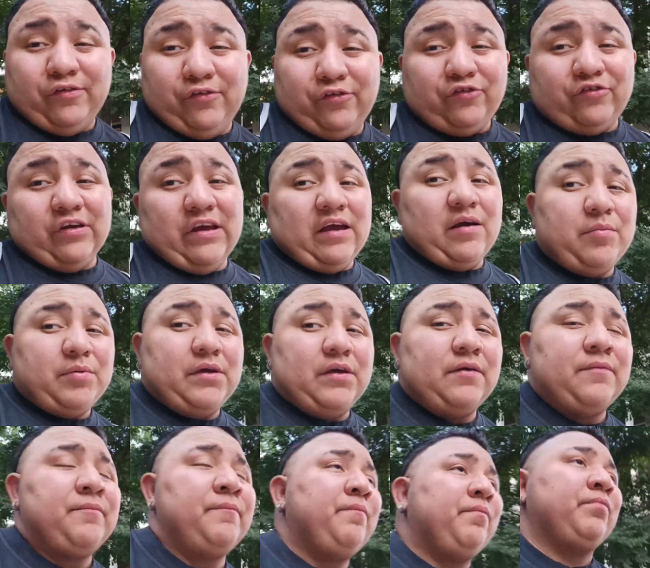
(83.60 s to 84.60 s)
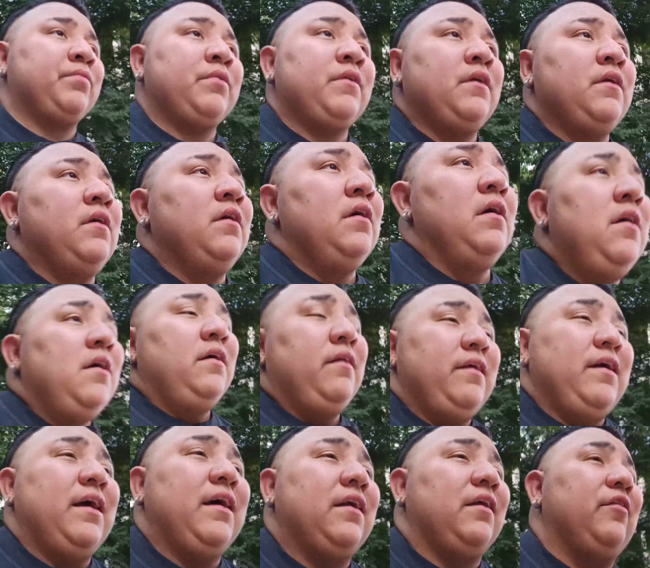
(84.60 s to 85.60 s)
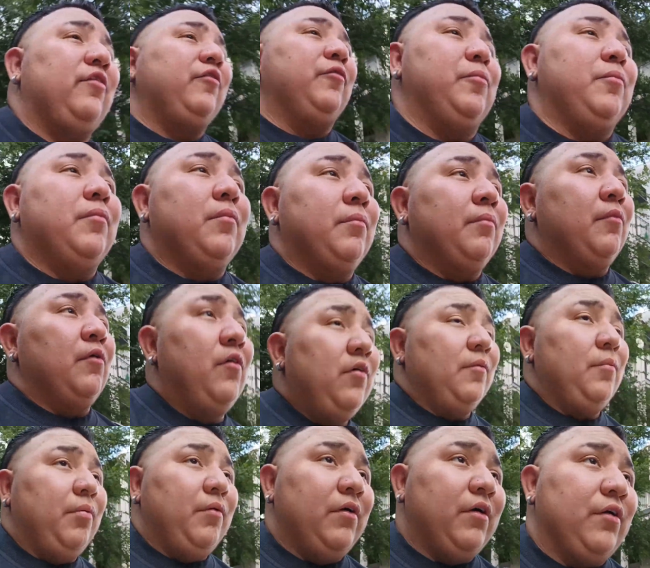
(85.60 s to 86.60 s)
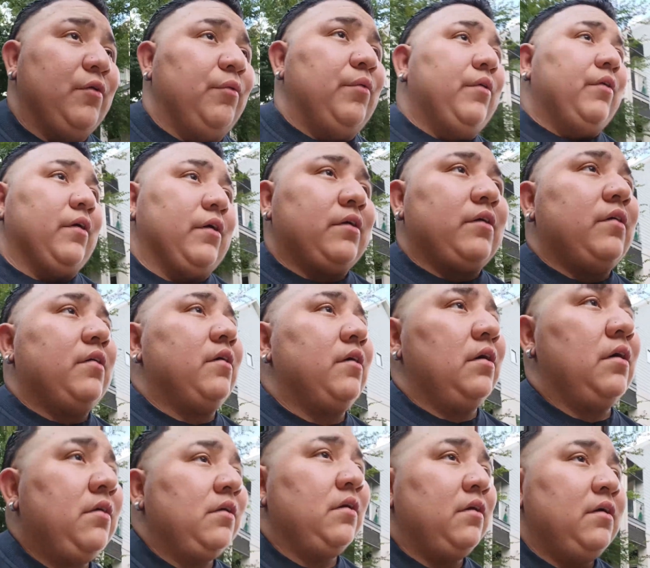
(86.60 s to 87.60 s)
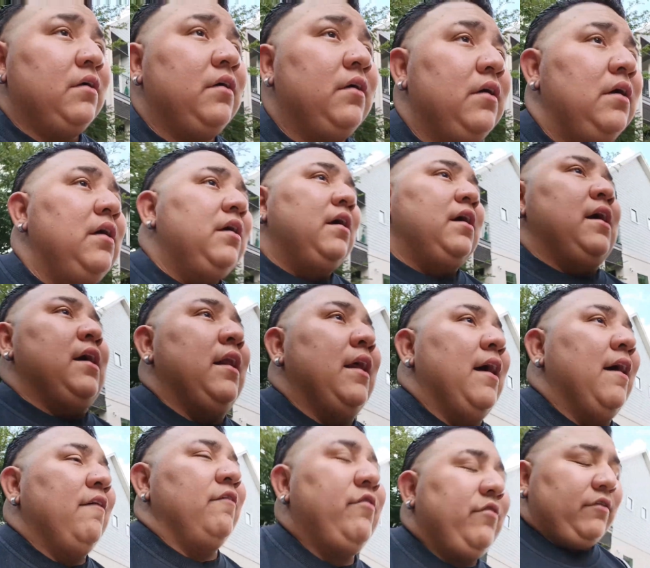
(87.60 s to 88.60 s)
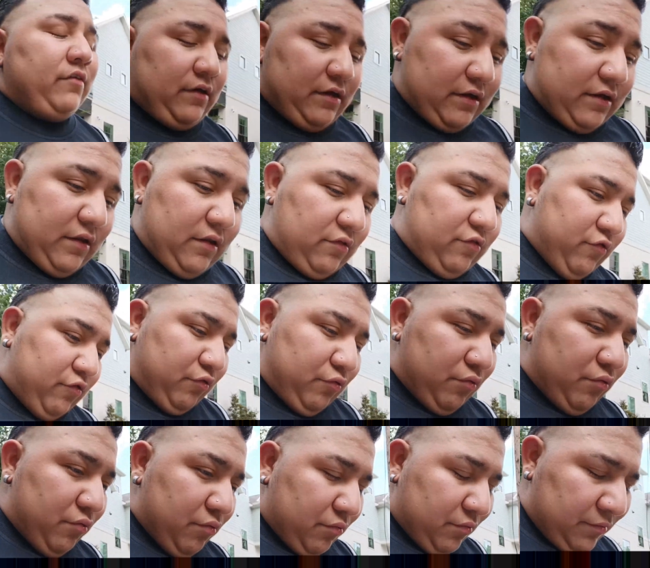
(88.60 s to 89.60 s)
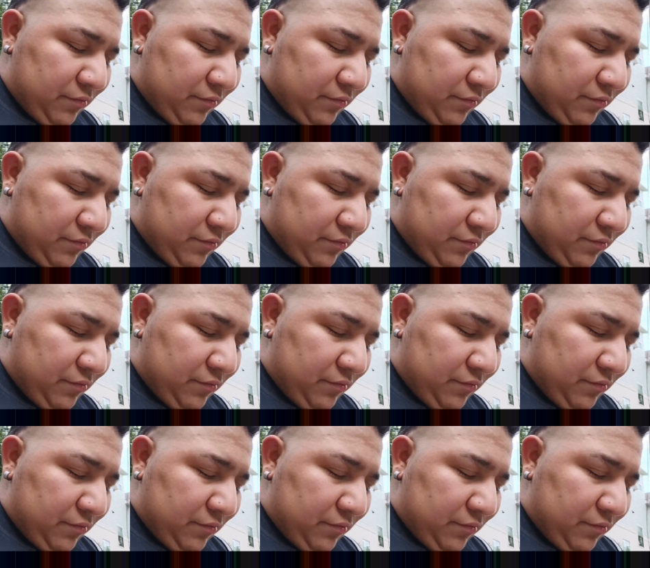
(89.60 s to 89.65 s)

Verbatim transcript: shabby they had to do more blood work. And I had to get two,